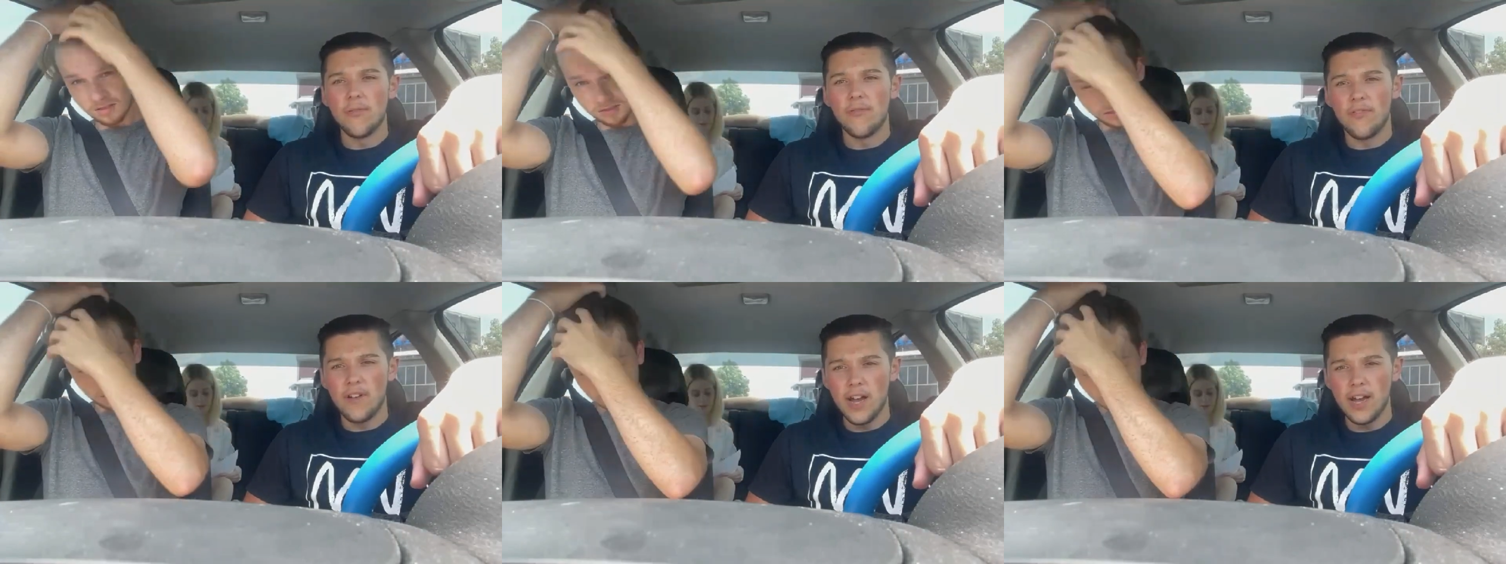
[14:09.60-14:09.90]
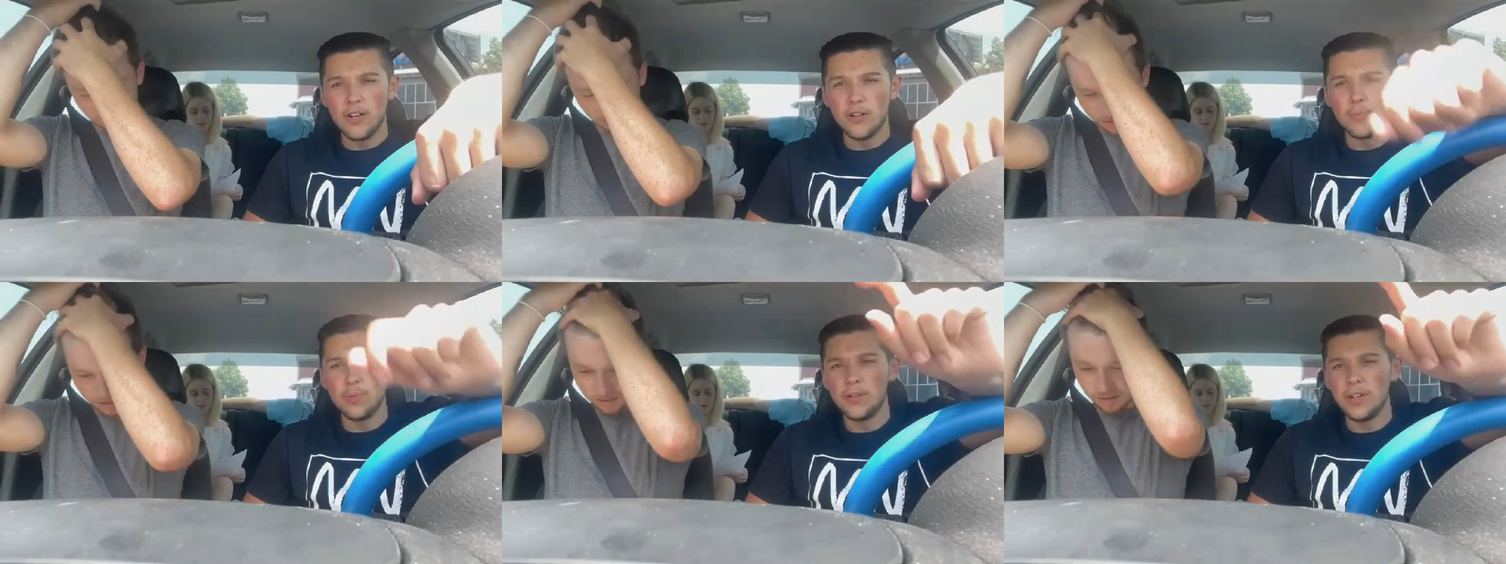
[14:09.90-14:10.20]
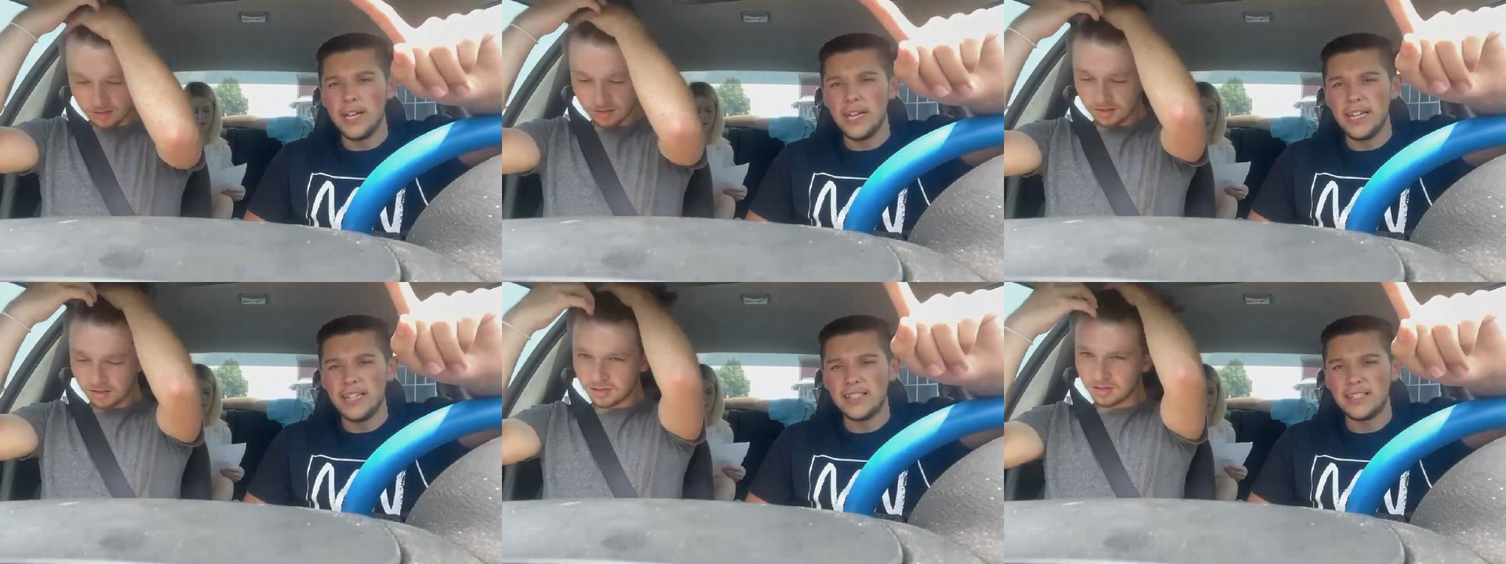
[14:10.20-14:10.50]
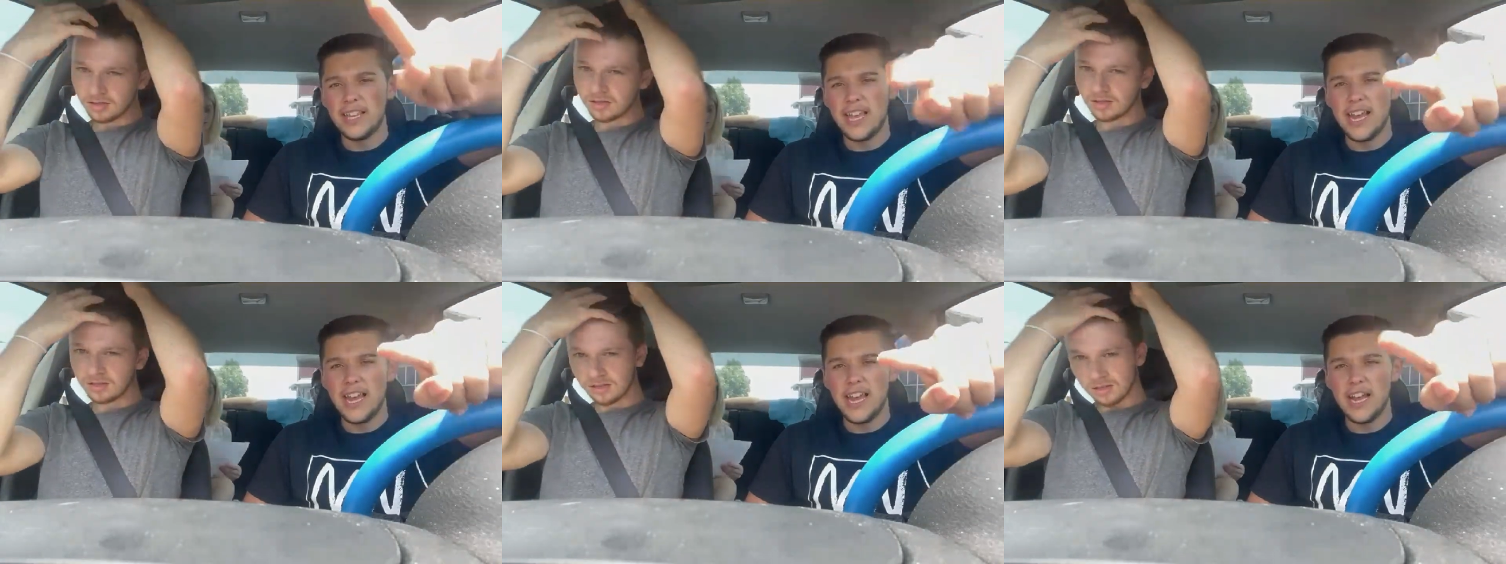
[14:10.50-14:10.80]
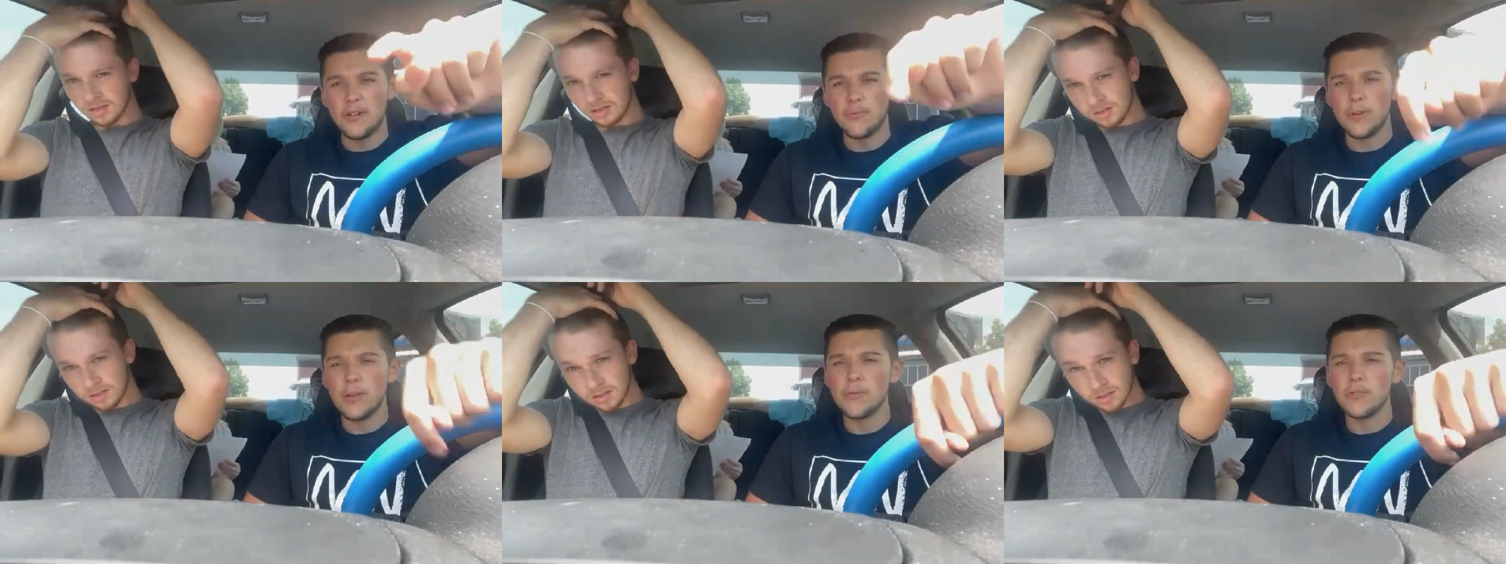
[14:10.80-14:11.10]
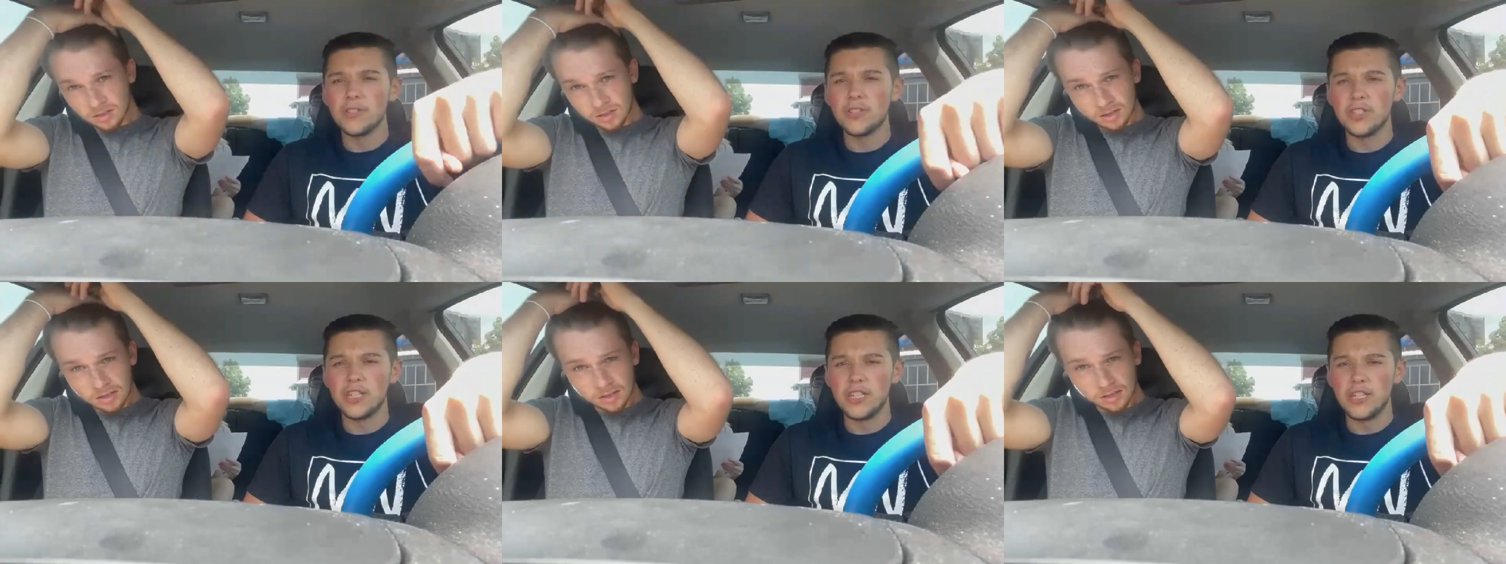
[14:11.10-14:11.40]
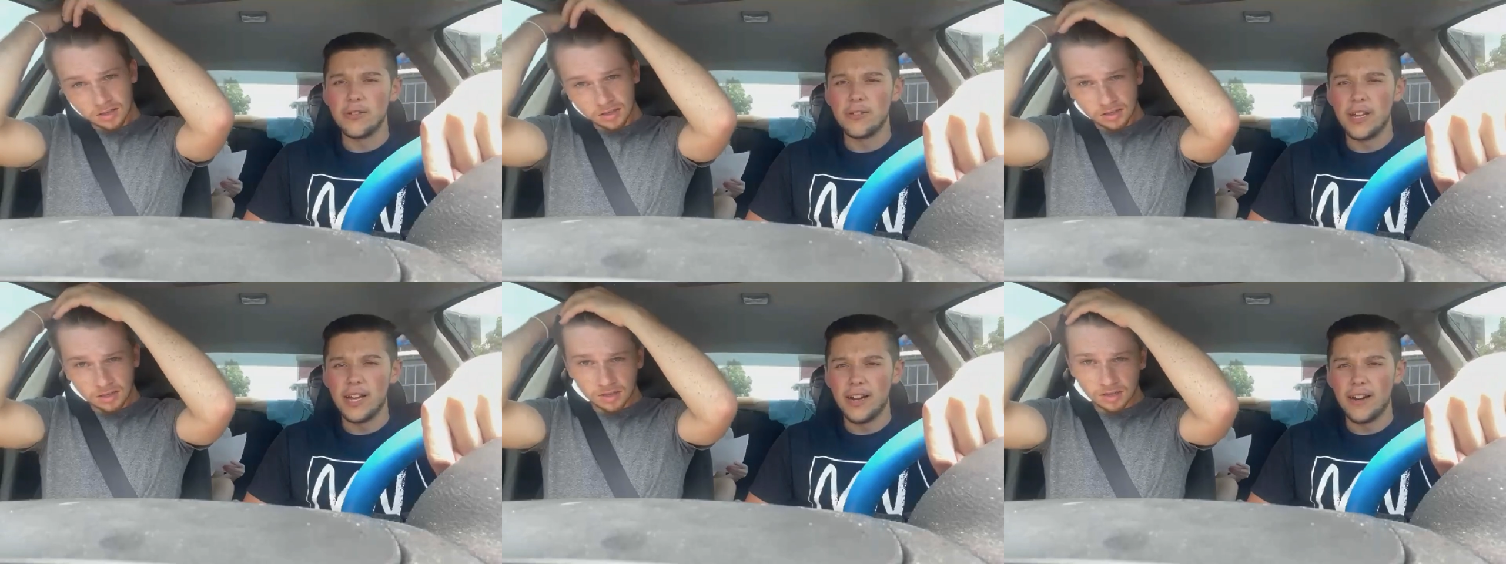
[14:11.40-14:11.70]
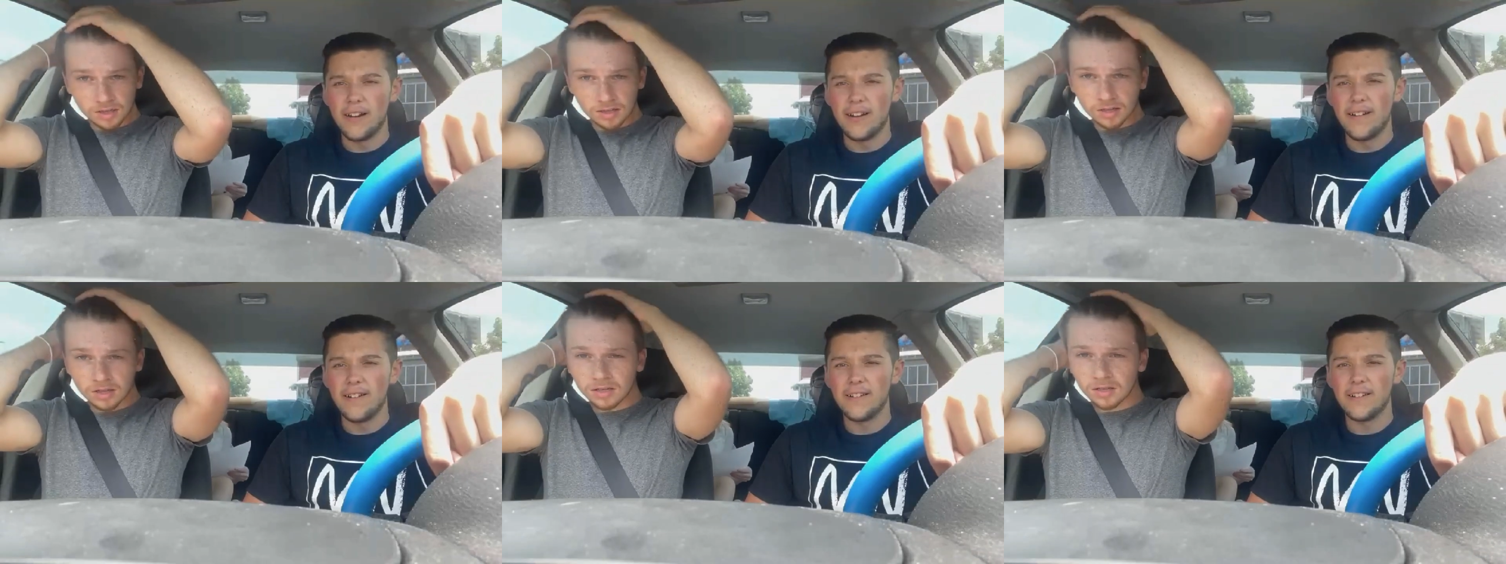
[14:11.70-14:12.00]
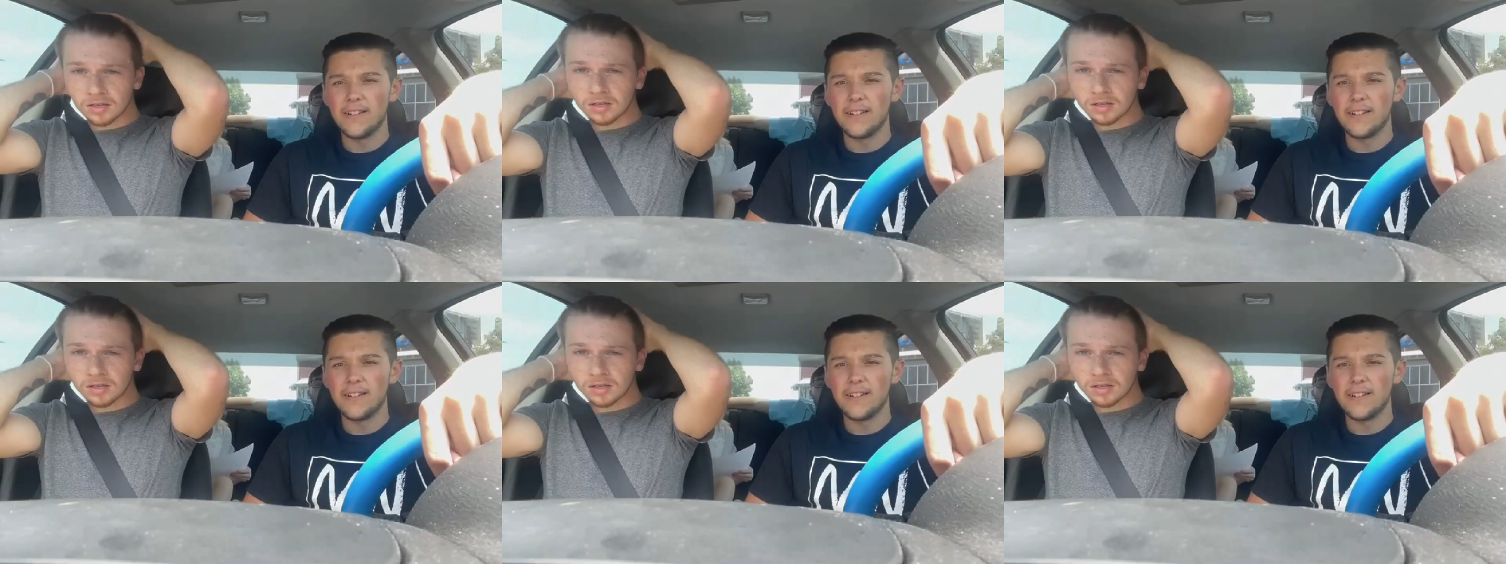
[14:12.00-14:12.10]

Speaker 1: final place, and we will Wait, see you there. You.